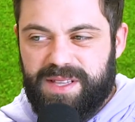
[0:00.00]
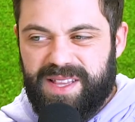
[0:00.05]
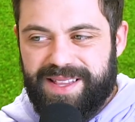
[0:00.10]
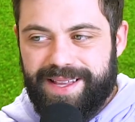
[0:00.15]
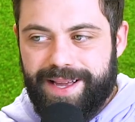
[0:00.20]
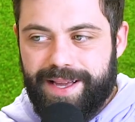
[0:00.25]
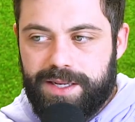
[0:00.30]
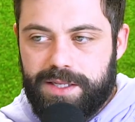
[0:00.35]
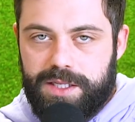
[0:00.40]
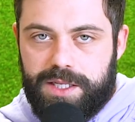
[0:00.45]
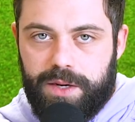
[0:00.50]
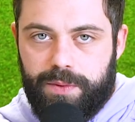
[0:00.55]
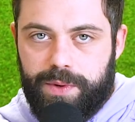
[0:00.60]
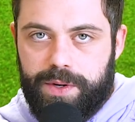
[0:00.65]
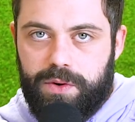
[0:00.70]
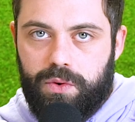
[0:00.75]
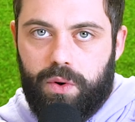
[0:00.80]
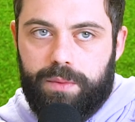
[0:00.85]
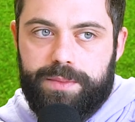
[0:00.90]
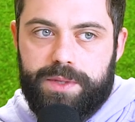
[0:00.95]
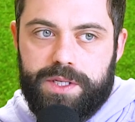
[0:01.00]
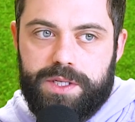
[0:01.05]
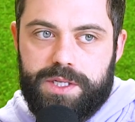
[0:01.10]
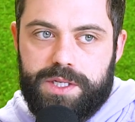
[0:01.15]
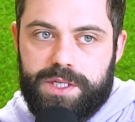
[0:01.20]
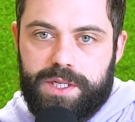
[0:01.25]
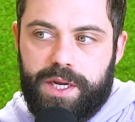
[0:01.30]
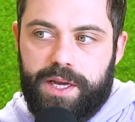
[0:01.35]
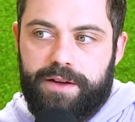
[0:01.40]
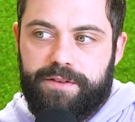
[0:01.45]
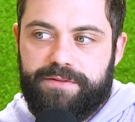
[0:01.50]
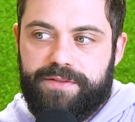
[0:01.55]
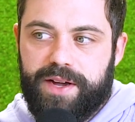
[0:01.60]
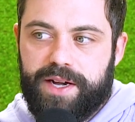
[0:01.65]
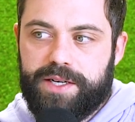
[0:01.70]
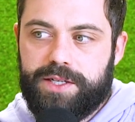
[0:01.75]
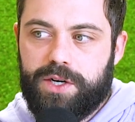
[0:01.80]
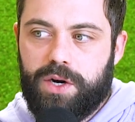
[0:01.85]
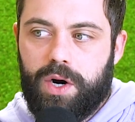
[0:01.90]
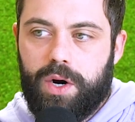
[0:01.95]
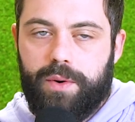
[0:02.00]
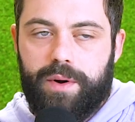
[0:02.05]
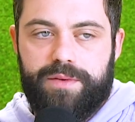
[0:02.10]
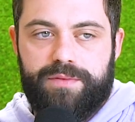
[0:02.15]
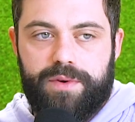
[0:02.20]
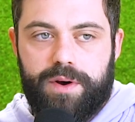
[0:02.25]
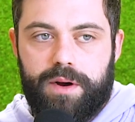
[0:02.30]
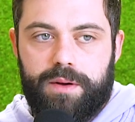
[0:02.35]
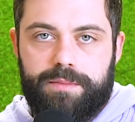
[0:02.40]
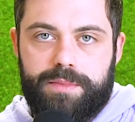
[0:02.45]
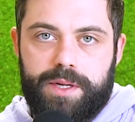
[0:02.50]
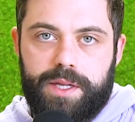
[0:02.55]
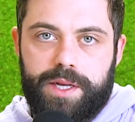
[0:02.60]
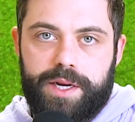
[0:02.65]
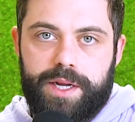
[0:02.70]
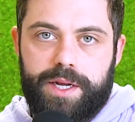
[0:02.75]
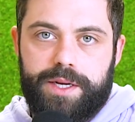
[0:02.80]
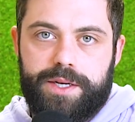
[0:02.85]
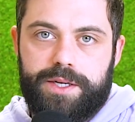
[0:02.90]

things that we normally see affecting heart rate variability